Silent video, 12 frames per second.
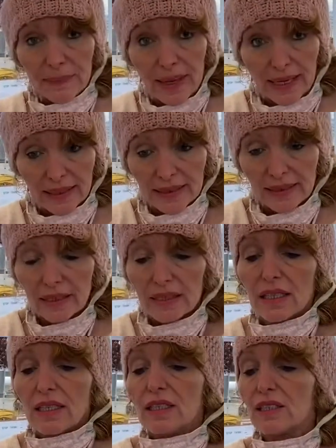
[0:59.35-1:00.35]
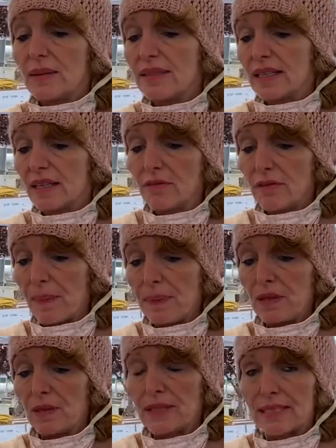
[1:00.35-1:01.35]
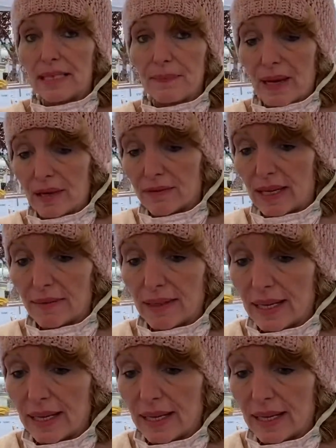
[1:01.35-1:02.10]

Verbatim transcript: bags. So instead of wrapping your tea bag around the